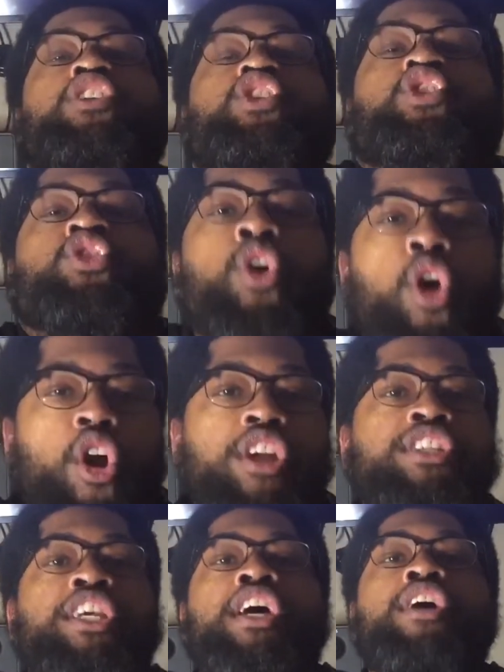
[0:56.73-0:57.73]

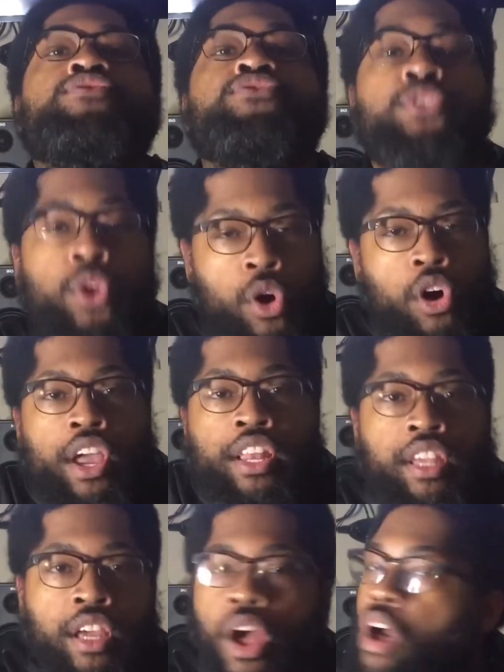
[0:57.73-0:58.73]
George
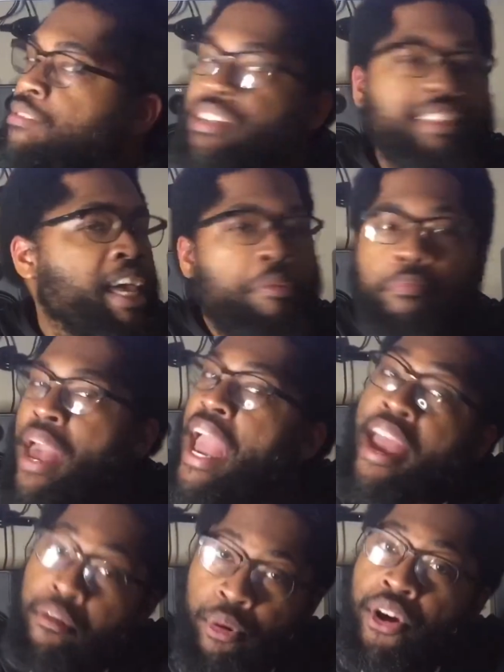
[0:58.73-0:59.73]
Floyd was a
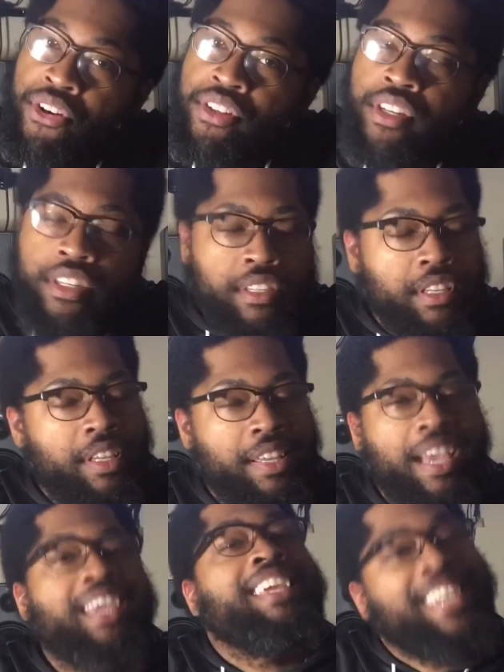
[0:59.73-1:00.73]
bad person.
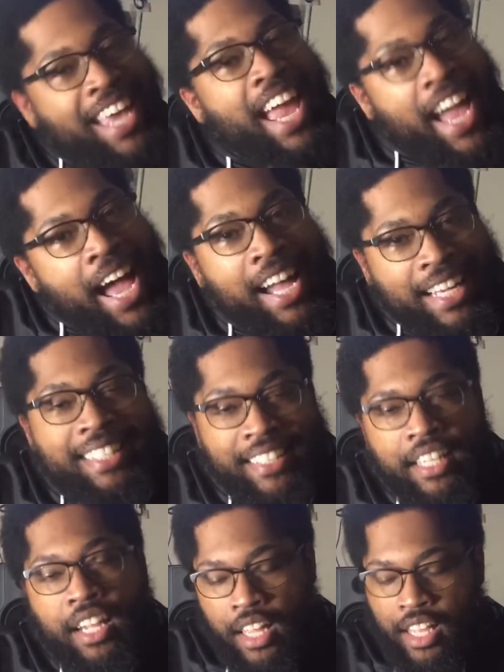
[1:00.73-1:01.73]
Yeah,
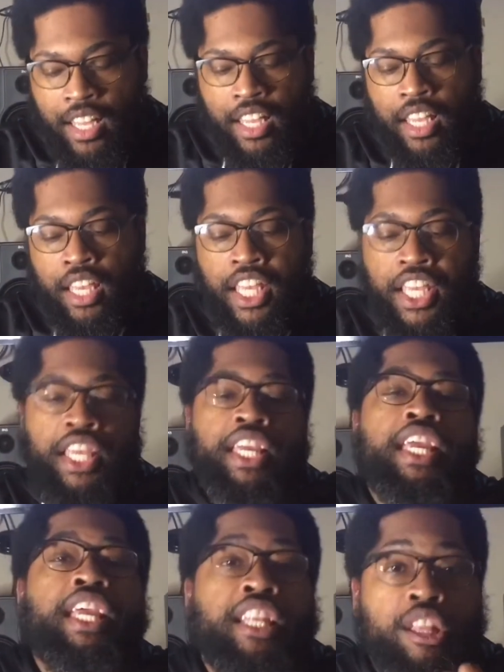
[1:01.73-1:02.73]

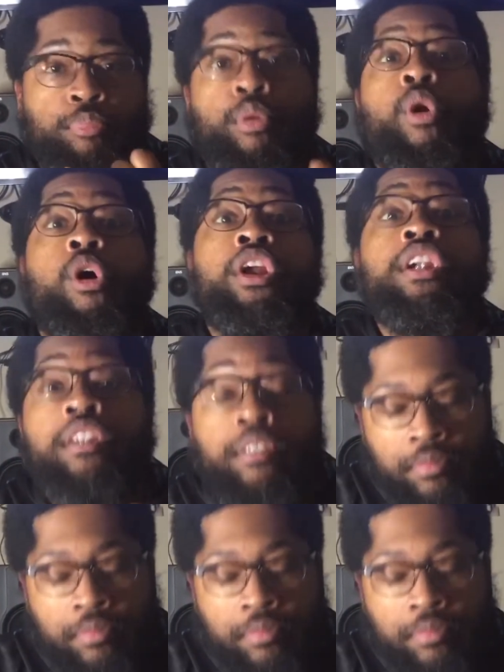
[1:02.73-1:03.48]
he did porn.